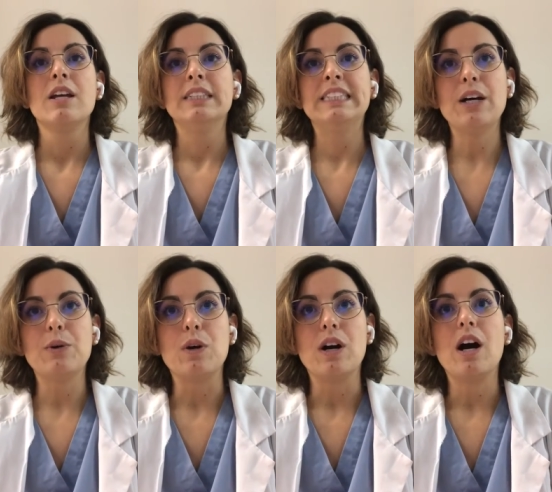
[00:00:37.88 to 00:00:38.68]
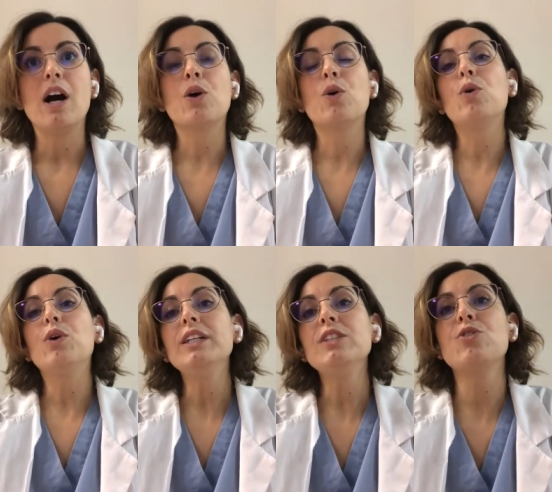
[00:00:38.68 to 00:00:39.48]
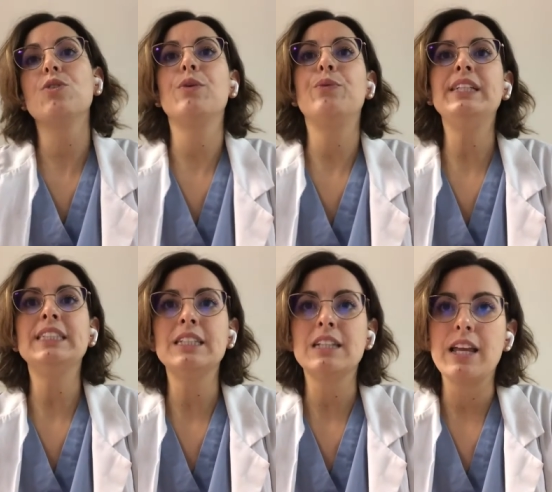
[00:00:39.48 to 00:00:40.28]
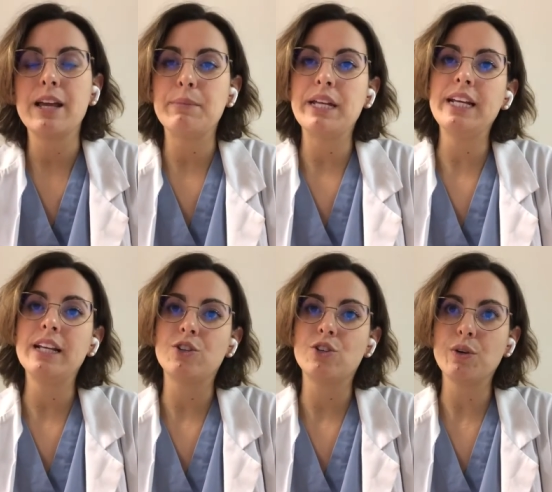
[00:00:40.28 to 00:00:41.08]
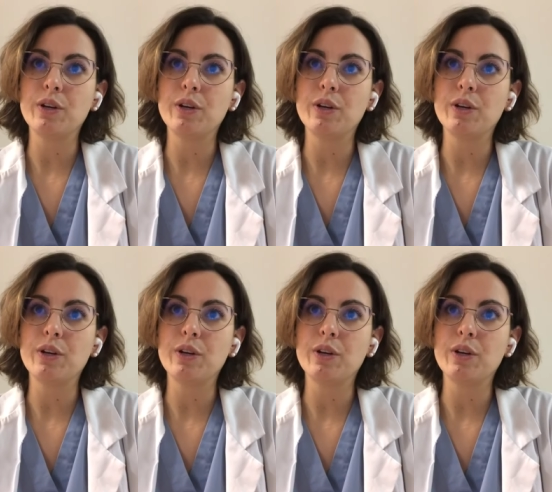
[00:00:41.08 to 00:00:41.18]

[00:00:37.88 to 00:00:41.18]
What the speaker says: So, according to the recently updated Tokyo